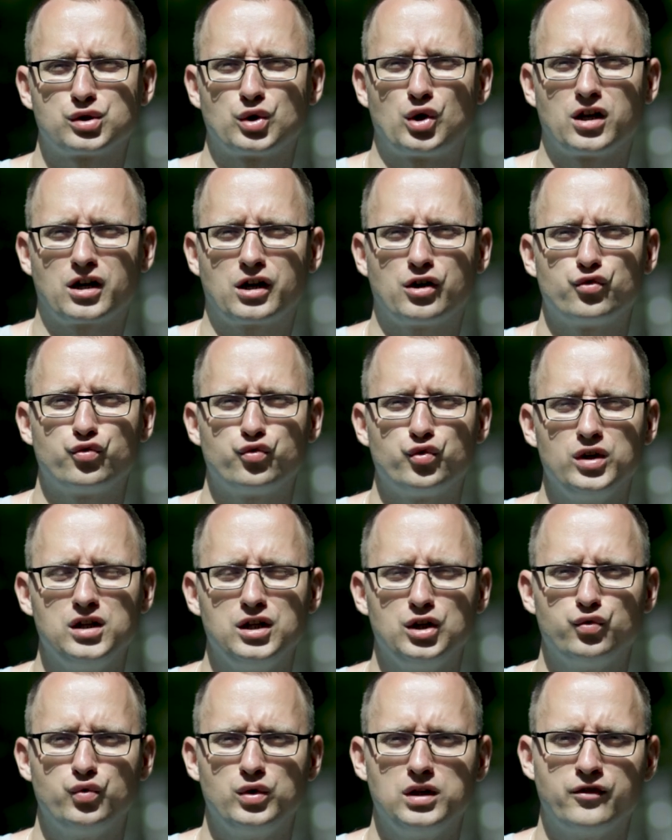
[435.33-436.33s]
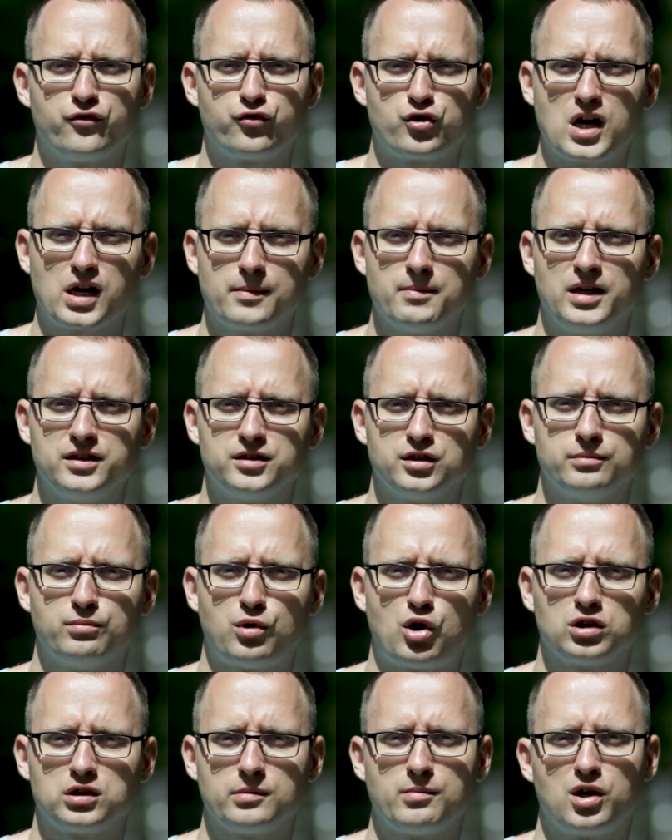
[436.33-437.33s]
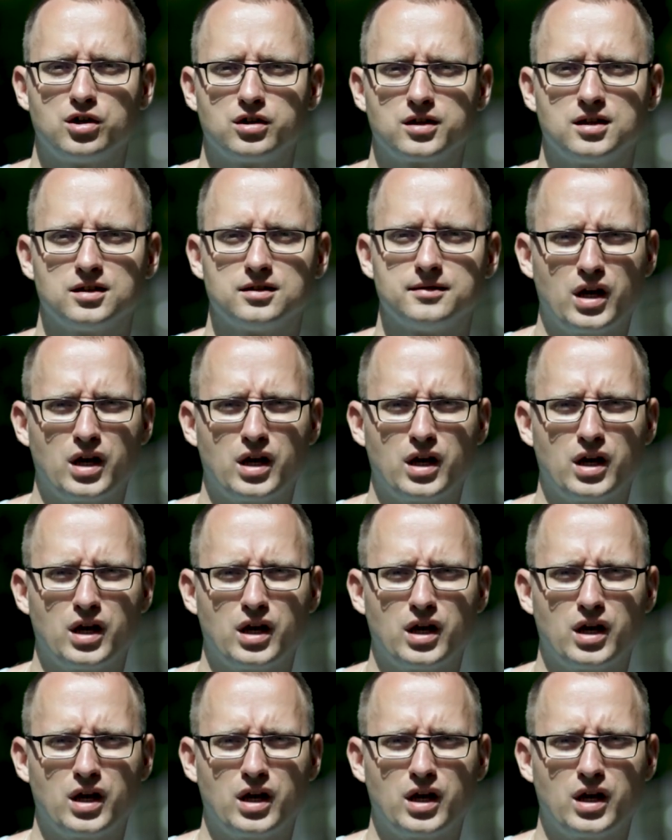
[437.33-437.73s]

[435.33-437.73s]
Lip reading: saw like a really, really fragmented bond market.